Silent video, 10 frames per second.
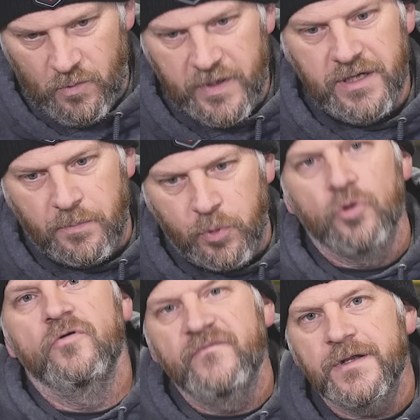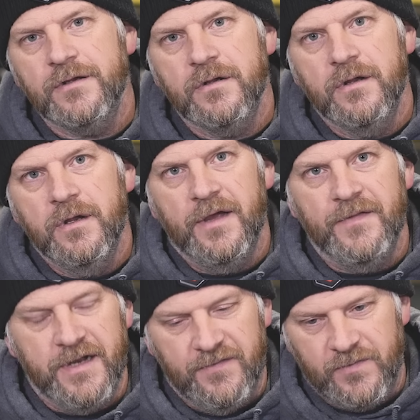we approve it,
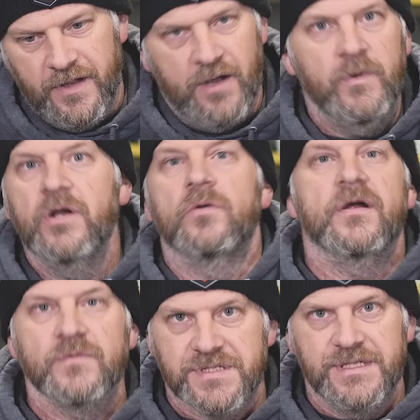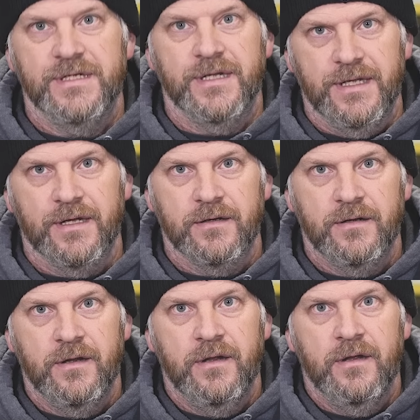and then after that, we don't ever see it again.
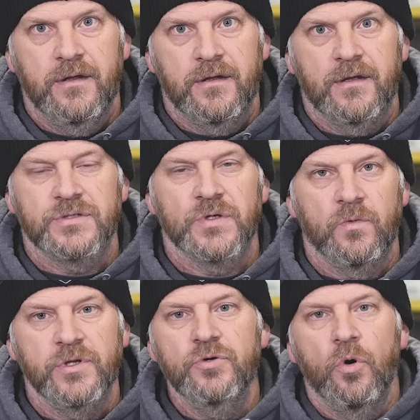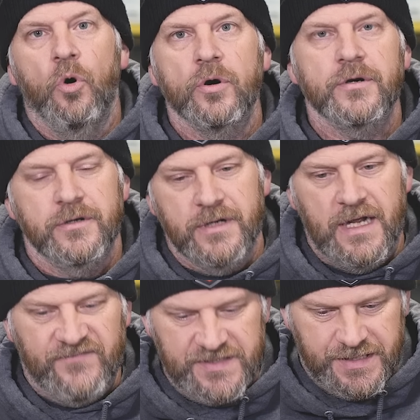So when you order, you're
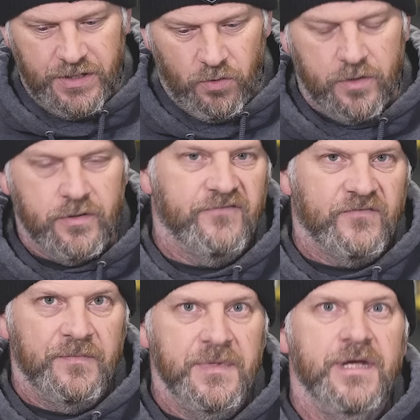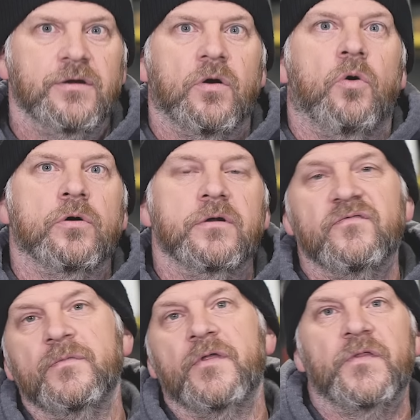not physically ordering from me, you're ordering
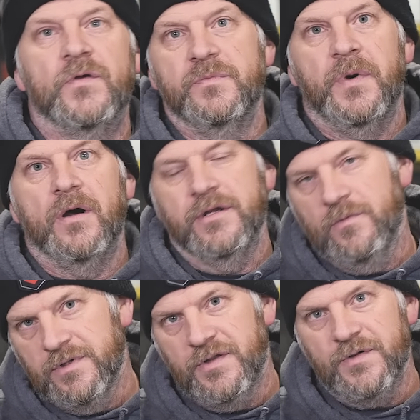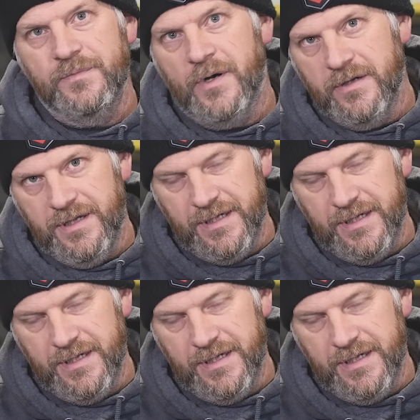from a third party. When the third party